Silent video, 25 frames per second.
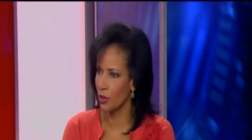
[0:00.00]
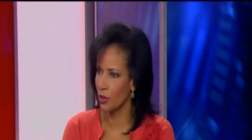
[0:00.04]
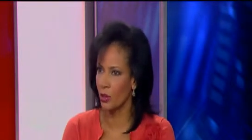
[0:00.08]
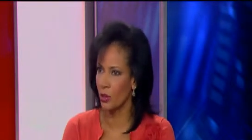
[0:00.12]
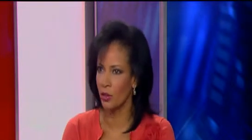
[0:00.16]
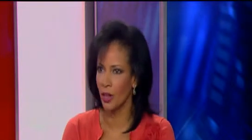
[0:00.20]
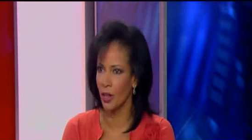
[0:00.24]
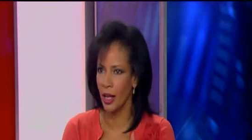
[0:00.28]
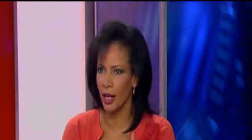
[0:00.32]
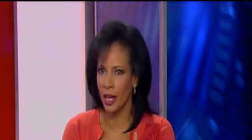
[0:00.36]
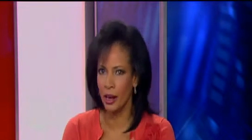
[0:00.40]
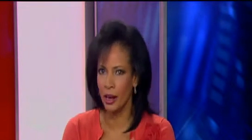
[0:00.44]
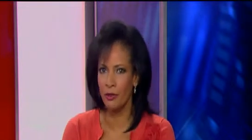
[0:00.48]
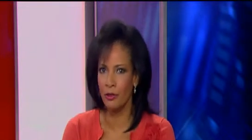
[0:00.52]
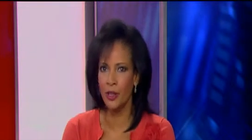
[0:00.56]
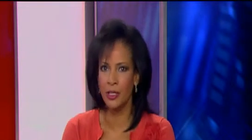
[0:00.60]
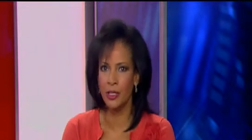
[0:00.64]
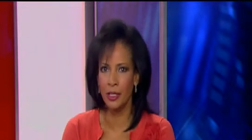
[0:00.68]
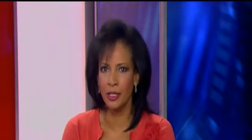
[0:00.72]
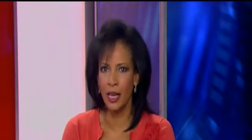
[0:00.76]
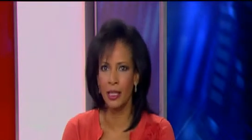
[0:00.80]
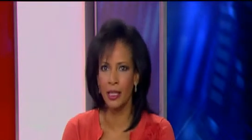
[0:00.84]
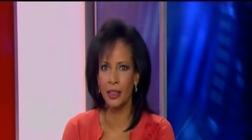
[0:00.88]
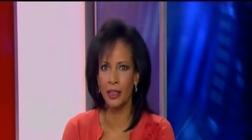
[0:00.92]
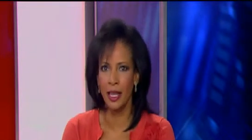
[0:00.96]
You know, the
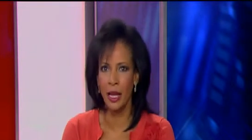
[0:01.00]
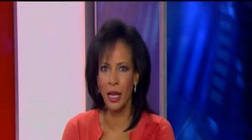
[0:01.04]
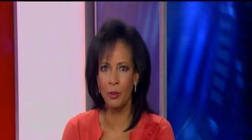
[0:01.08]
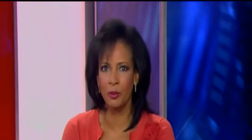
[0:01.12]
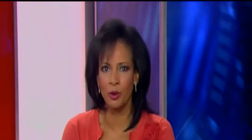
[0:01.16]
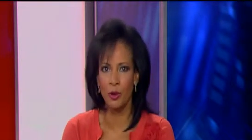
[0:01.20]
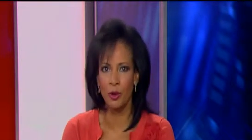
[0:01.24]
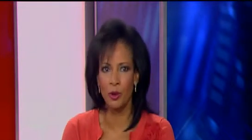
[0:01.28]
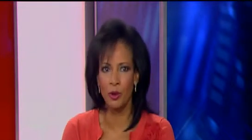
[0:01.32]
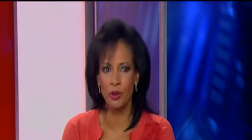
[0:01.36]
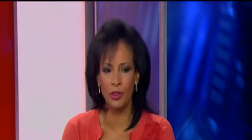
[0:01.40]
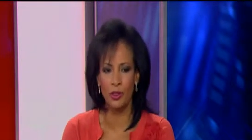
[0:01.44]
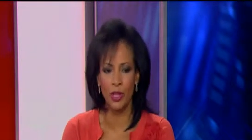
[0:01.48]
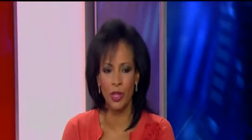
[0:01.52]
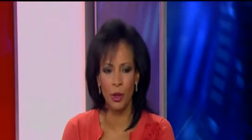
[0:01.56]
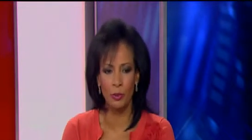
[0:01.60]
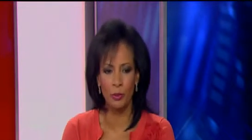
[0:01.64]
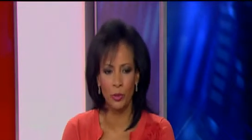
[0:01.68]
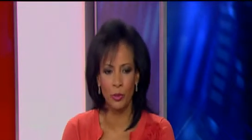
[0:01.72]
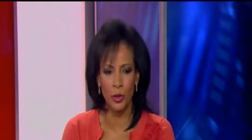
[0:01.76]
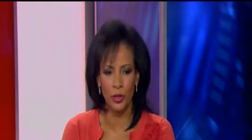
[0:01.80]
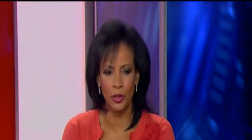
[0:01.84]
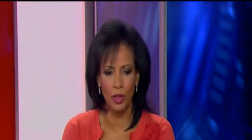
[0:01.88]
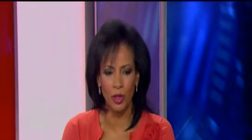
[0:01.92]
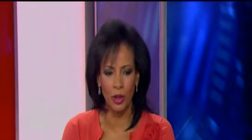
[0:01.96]
everyday laborers
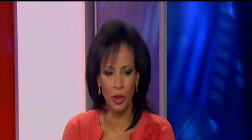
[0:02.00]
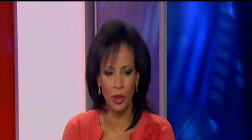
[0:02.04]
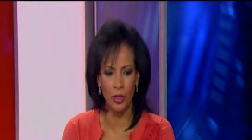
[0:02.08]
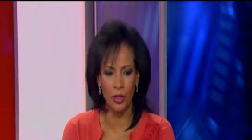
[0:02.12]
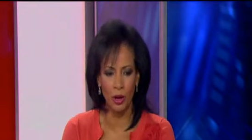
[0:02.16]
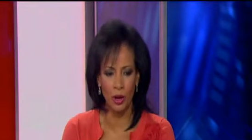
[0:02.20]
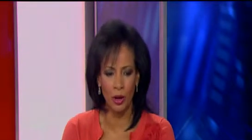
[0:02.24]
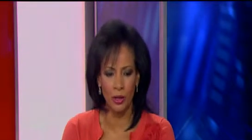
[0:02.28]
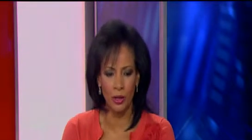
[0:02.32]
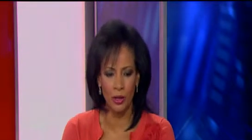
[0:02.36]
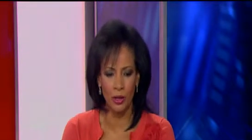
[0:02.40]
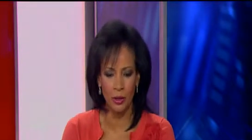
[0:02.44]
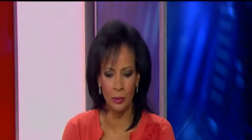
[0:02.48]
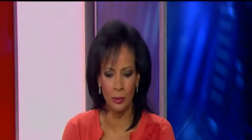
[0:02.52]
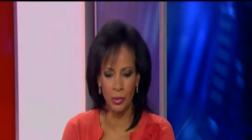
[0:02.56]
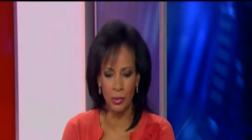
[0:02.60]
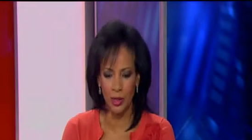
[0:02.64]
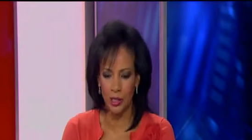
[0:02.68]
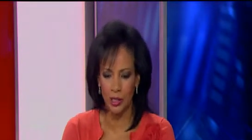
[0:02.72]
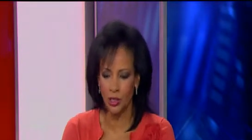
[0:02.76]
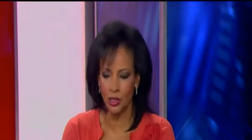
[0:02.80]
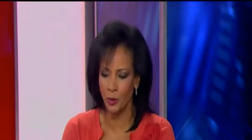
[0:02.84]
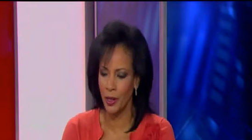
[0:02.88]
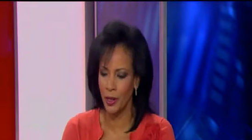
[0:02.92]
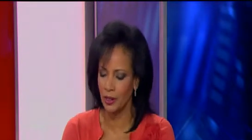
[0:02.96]
that put their
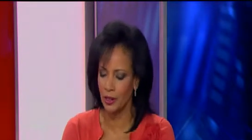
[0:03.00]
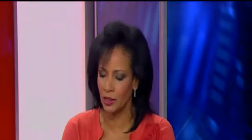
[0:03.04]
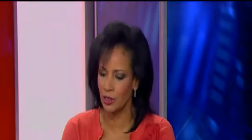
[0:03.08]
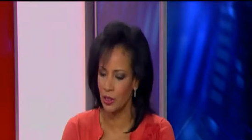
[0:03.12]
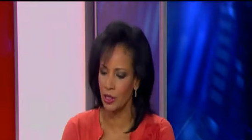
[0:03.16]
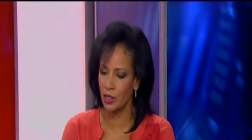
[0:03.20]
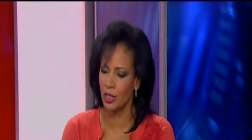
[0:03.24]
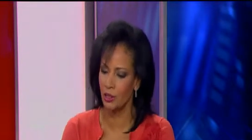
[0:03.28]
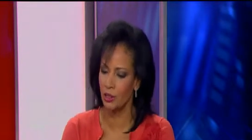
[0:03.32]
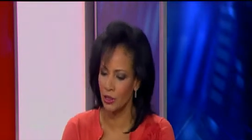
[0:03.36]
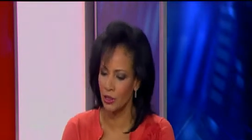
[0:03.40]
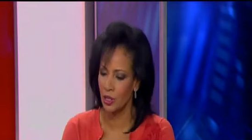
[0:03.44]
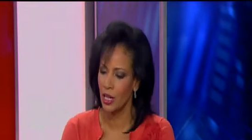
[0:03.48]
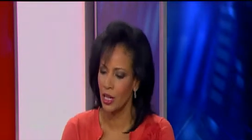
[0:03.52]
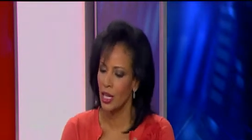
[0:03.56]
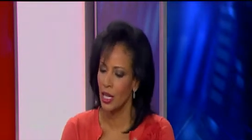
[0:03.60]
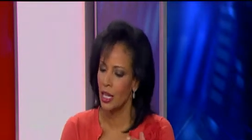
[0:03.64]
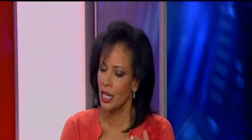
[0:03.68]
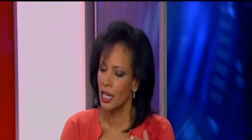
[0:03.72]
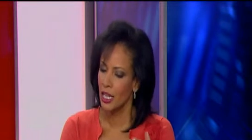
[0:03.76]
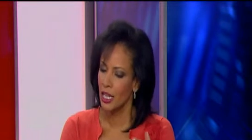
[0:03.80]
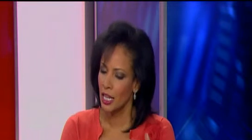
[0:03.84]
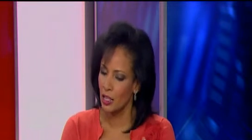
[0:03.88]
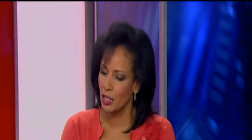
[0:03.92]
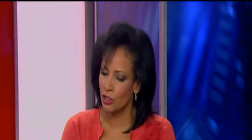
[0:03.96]
blood, sweat, and tears
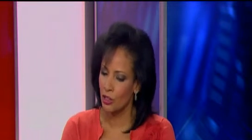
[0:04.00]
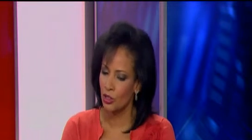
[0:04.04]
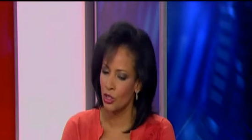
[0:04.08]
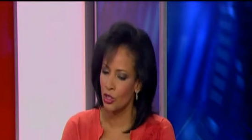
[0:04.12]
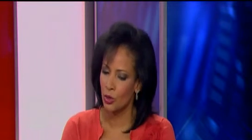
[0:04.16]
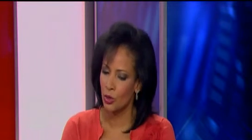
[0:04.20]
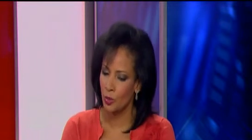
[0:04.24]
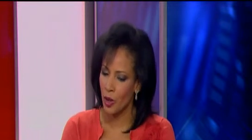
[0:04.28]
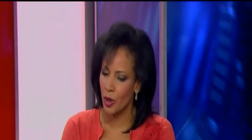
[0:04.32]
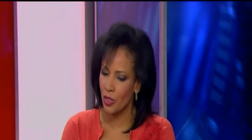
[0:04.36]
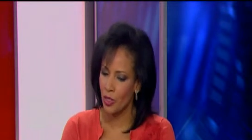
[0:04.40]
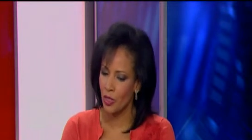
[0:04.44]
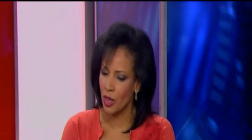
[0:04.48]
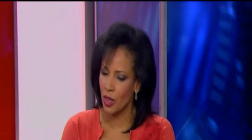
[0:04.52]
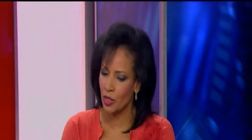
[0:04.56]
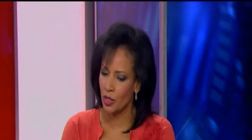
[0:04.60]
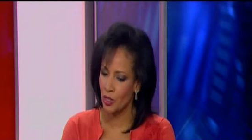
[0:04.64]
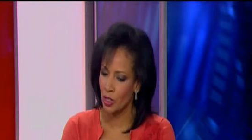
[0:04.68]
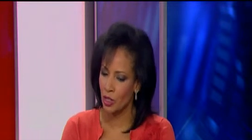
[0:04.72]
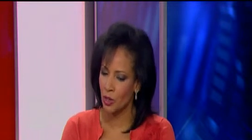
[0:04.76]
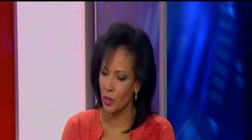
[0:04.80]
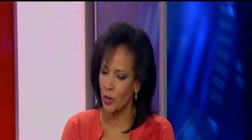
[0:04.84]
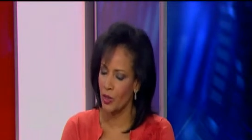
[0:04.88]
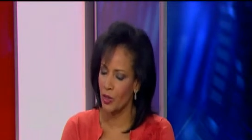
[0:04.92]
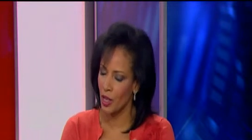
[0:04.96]
right. into what they
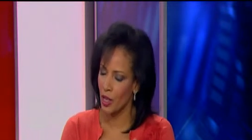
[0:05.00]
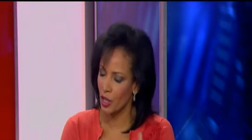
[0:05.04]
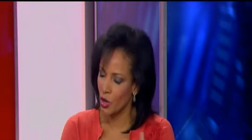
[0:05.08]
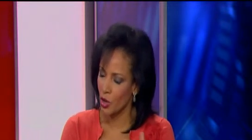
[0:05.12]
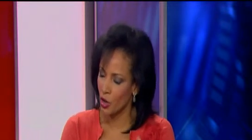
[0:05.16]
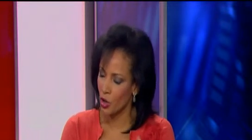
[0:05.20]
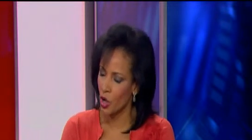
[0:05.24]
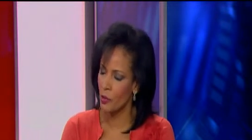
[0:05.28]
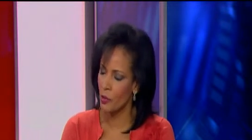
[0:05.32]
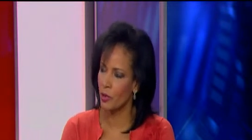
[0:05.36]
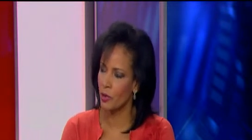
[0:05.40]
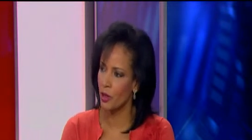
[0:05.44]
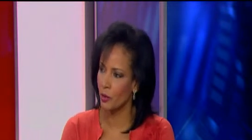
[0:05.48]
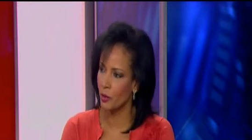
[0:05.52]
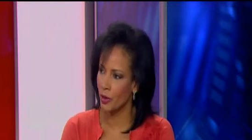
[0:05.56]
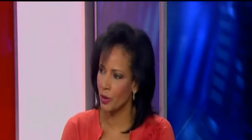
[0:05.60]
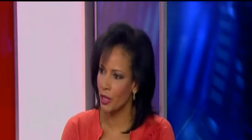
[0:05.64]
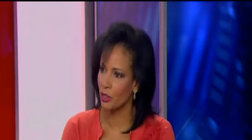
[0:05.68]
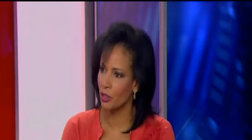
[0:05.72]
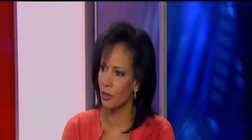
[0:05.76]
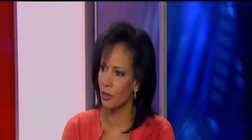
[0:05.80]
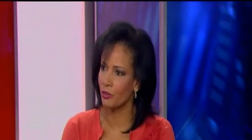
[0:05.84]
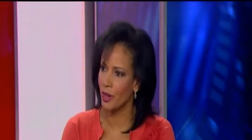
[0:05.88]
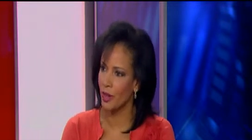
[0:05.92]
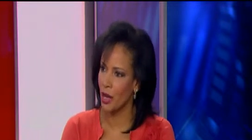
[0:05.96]
do, and they go home and they
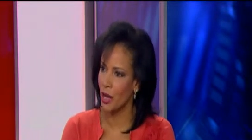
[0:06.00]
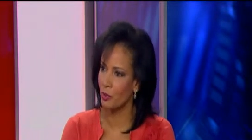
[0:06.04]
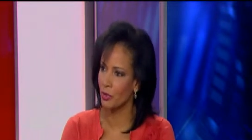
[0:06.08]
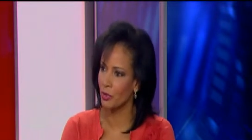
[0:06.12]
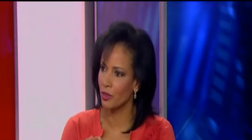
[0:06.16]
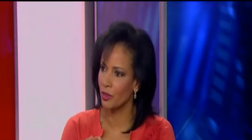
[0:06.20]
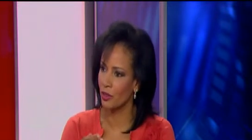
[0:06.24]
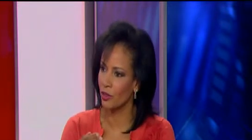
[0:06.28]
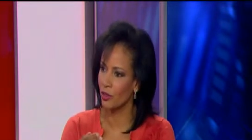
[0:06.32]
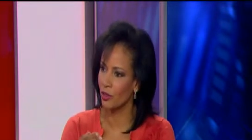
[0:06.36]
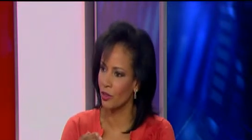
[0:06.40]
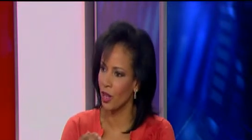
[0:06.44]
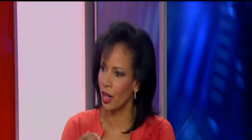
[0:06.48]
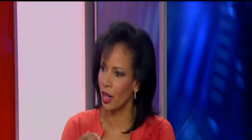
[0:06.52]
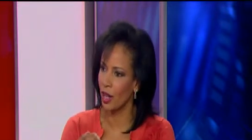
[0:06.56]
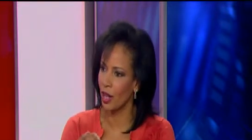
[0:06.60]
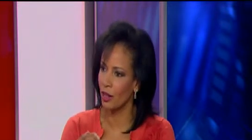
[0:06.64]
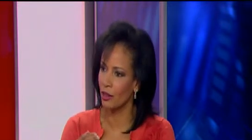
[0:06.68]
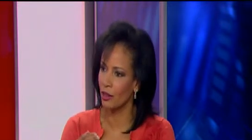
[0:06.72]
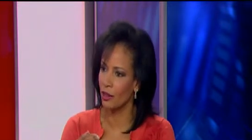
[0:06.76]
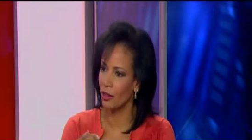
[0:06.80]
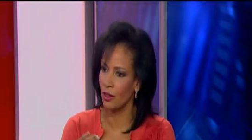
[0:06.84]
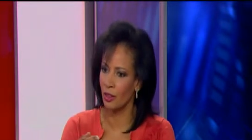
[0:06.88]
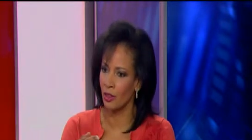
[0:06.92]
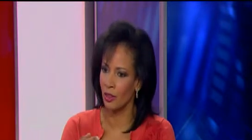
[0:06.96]
raise their families
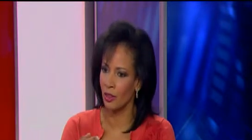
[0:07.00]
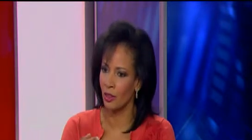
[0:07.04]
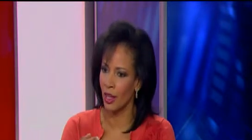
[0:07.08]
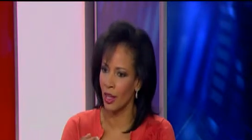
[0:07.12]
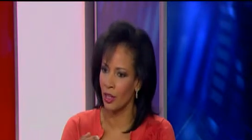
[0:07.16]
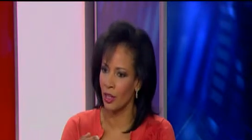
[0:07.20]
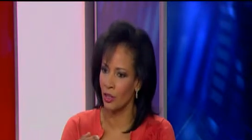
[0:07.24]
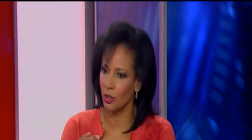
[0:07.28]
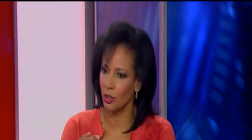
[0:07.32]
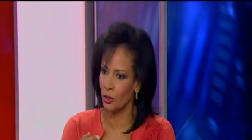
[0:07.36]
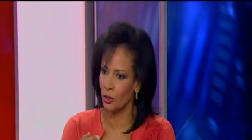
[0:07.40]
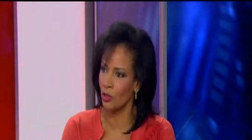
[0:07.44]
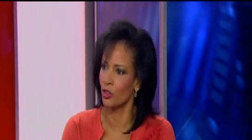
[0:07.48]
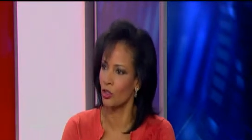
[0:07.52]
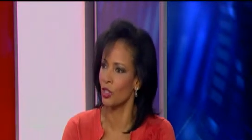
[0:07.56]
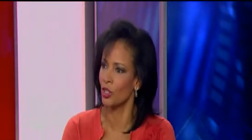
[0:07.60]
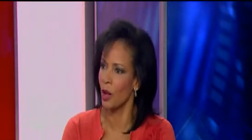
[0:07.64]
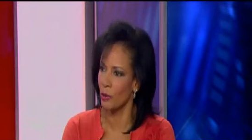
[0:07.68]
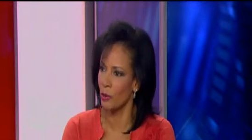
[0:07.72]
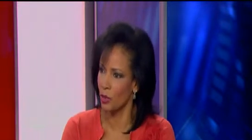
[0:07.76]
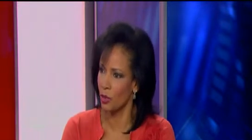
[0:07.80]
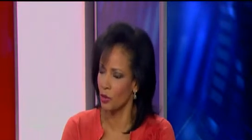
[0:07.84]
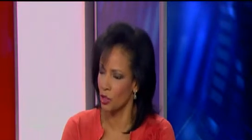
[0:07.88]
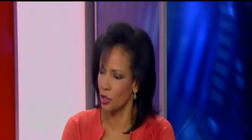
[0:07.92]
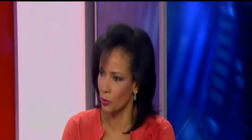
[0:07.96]
and they do the
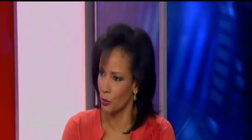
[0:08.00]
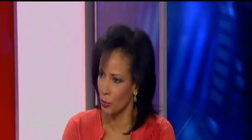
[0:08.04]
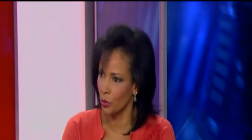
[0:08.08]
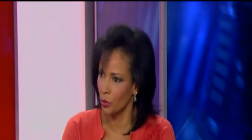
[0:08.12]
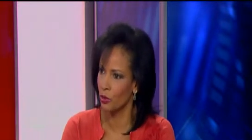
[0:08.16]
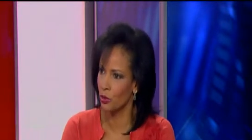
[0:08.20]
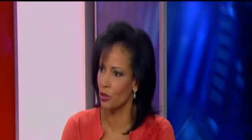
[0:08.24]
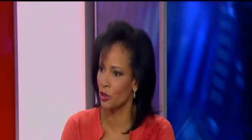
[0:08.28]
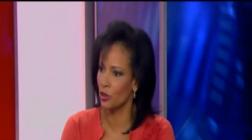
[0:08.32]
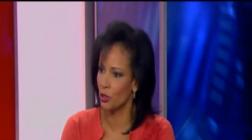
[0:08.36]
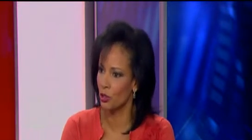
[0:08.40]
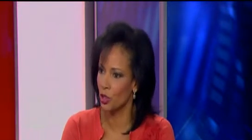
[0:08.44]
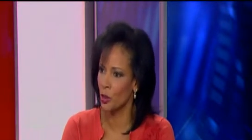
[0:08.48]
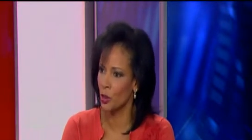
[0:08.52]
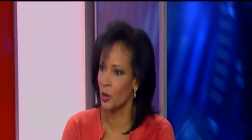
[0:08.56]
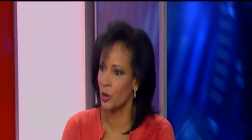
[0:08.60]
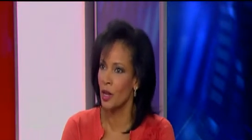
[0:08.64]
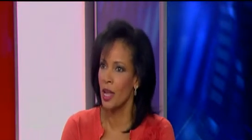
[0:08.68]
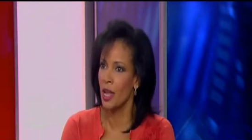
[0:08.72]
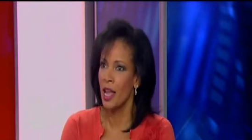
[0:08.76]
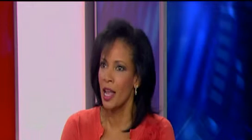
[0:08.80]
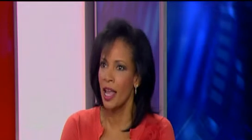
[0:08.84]
job that they're supposed to do.